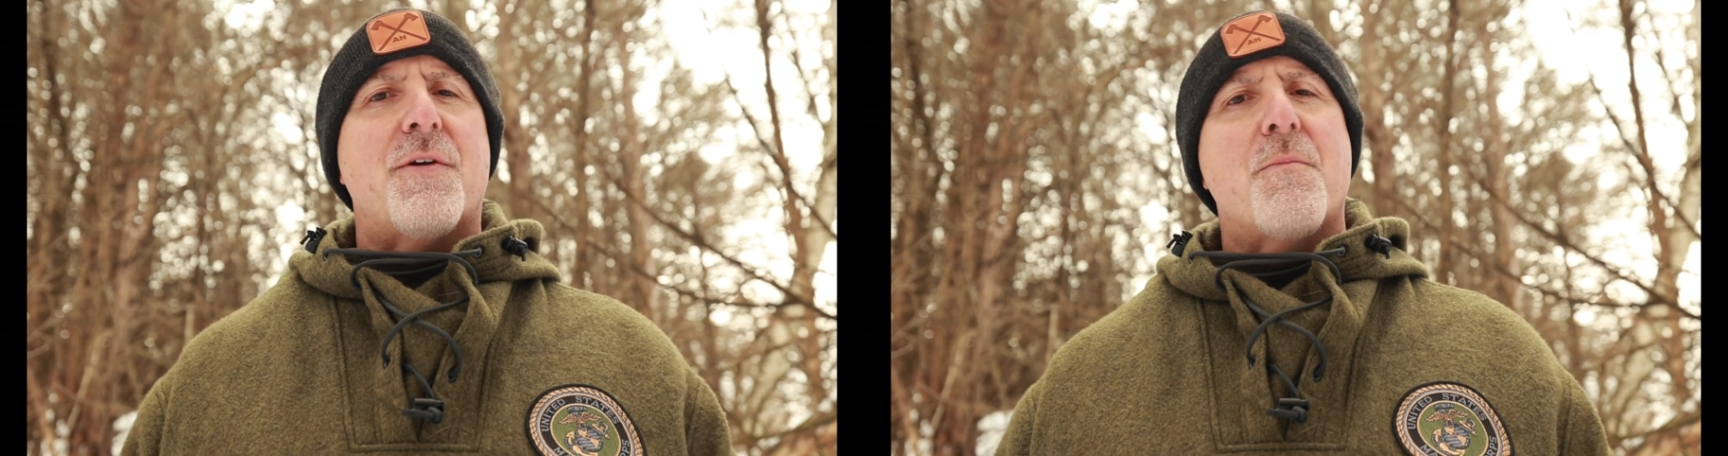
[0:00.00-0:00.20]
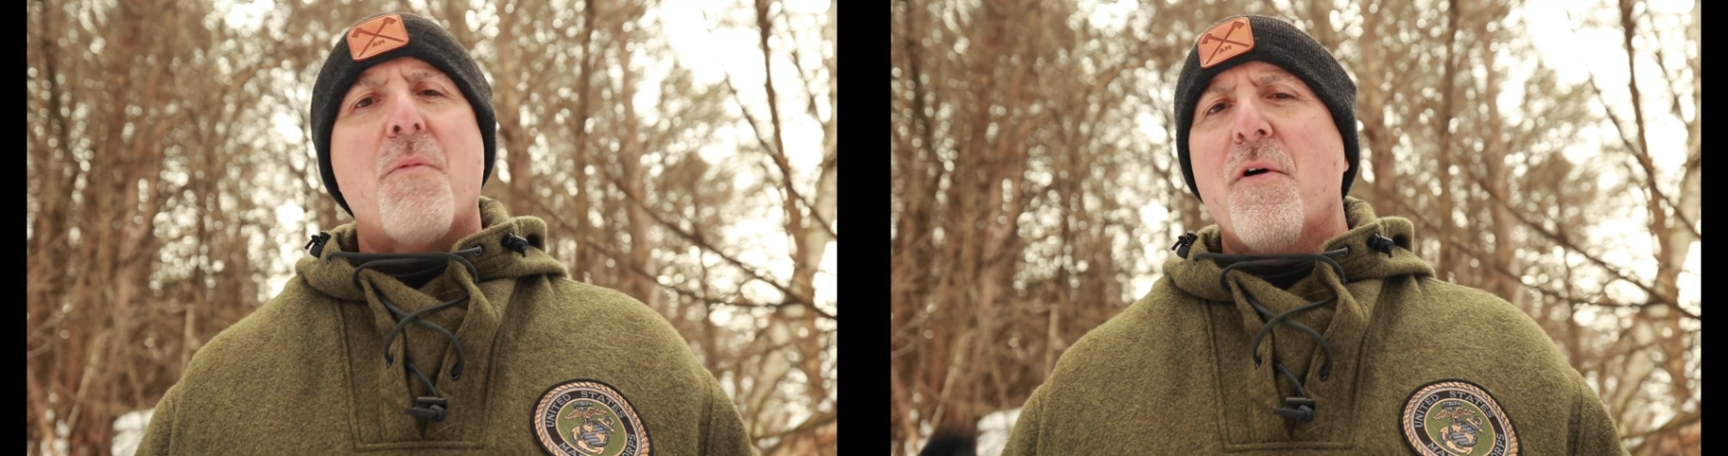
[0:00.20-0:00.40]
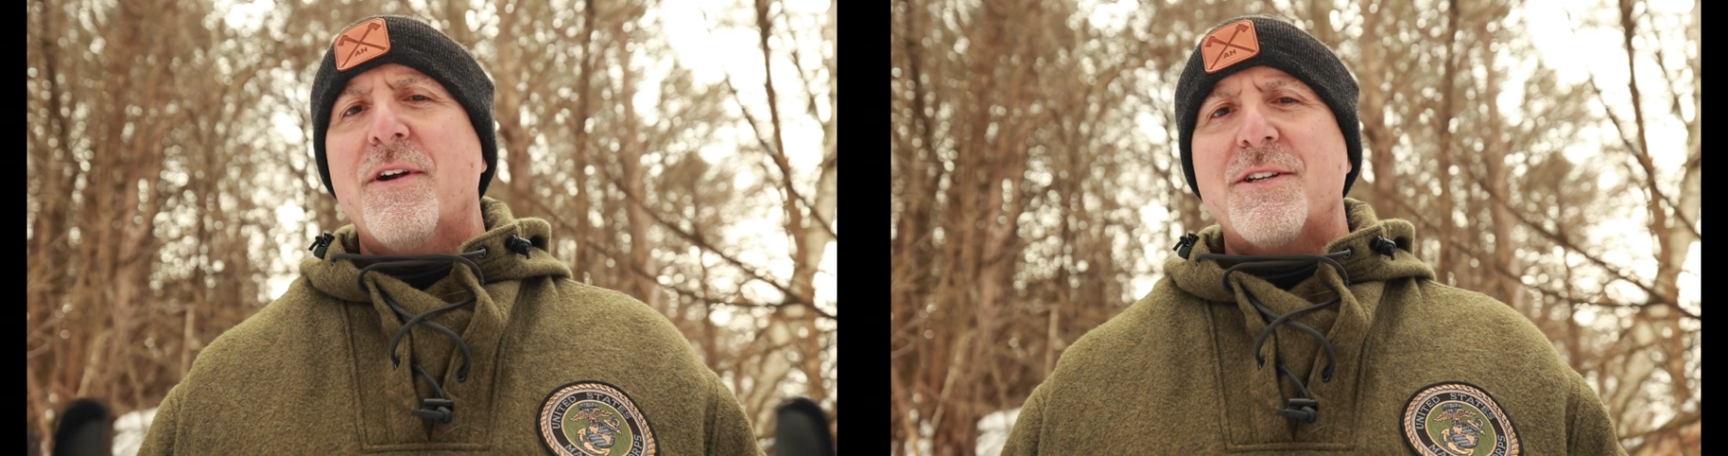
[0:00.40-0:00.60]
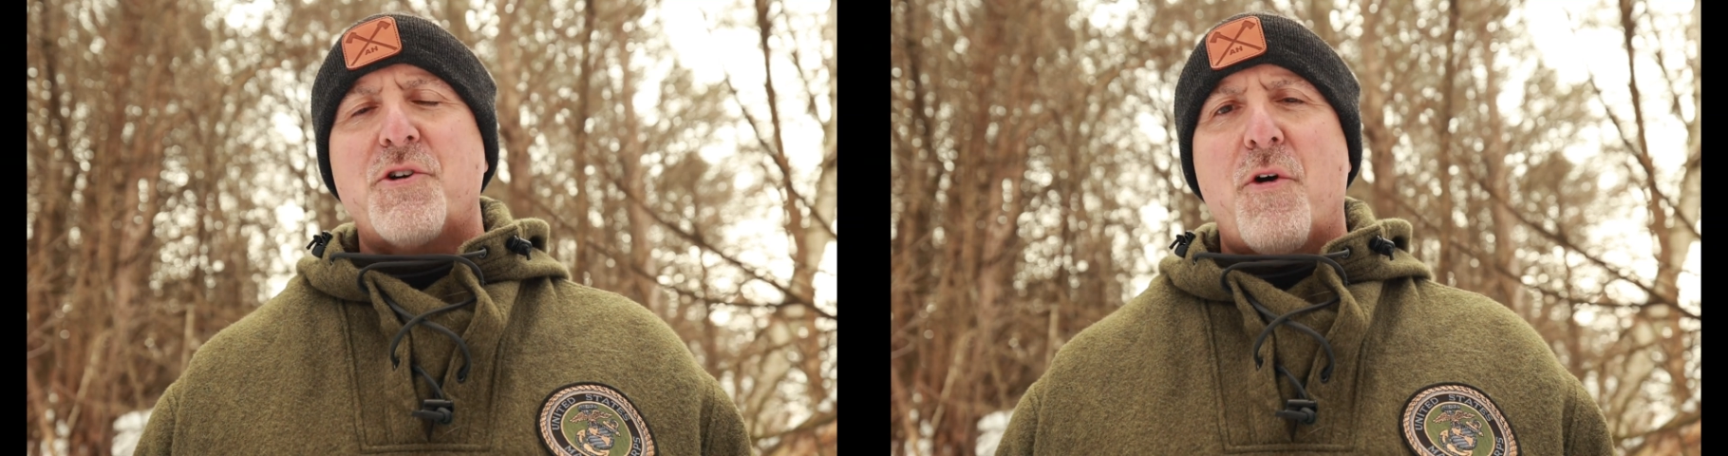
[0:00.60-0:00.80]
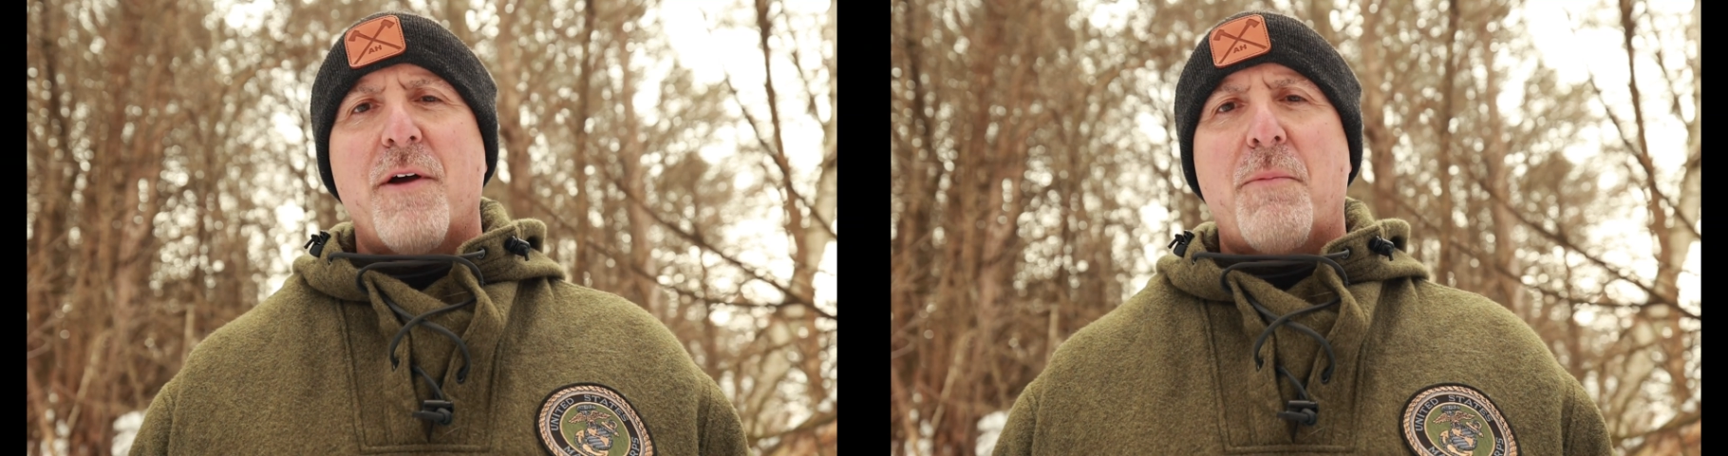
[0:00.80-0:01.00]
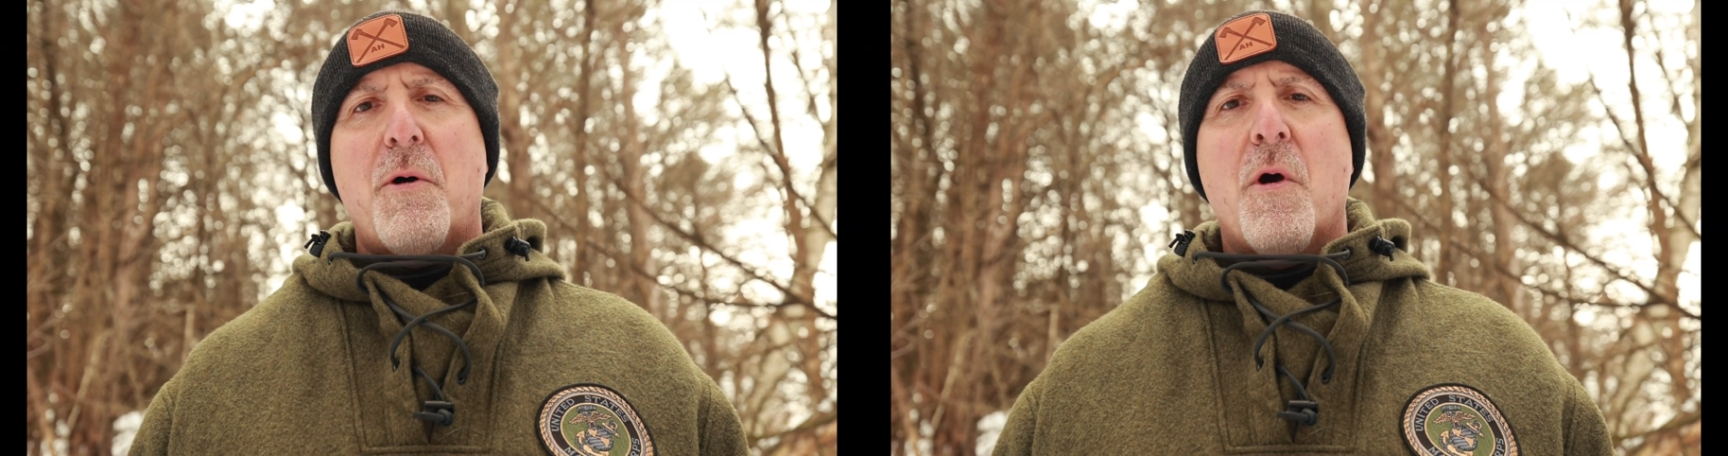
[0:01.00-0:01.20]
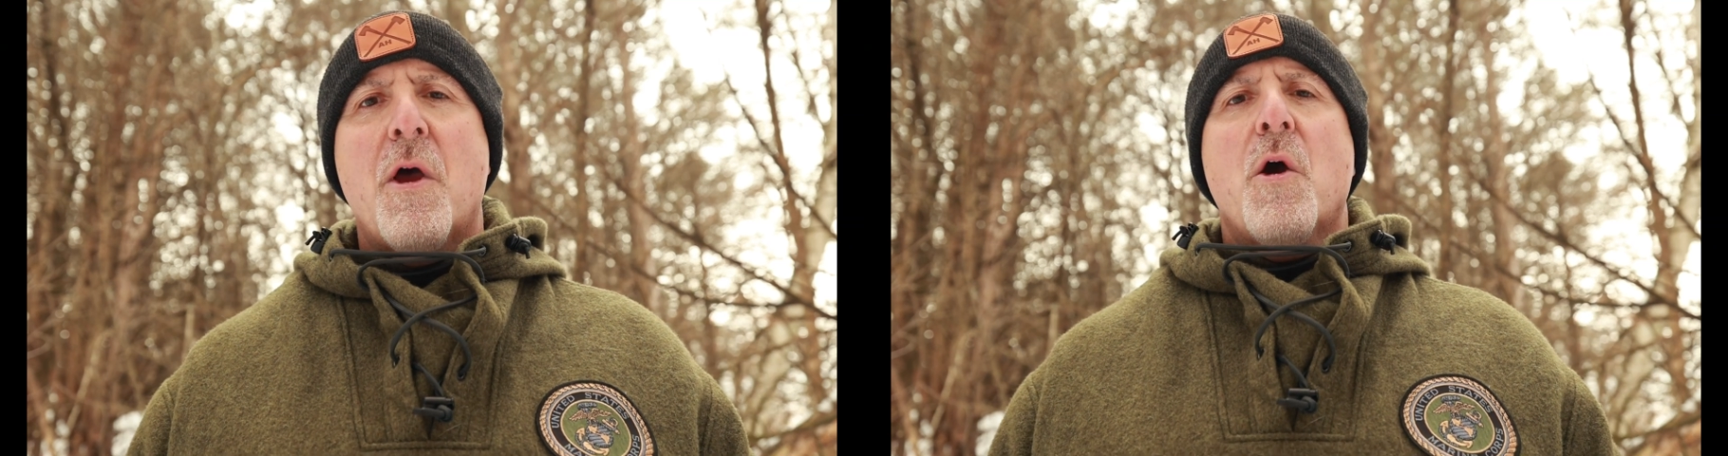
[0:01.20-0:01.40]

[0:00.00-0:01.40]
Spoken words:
and more enjoyable